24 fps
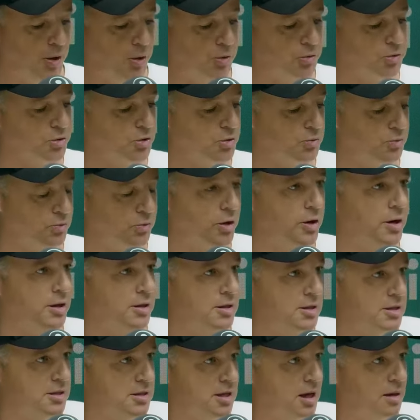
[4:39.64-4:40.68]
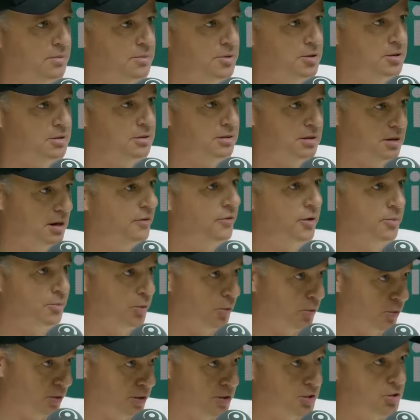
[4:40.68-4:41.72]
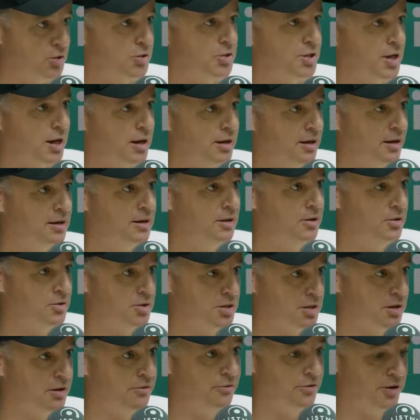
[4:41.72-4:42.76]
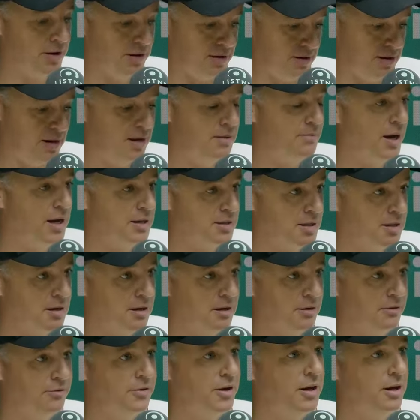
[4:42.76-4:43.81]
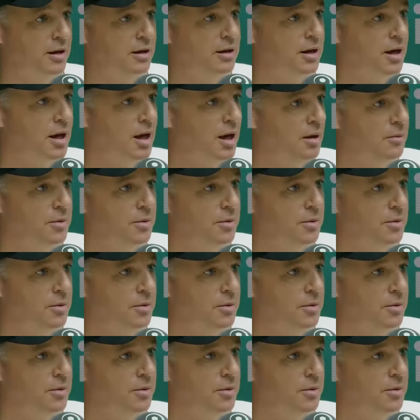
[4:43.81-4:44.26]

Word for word: bowls right at the stumps. Every ball, as you say, in India is an event. He makes it an event.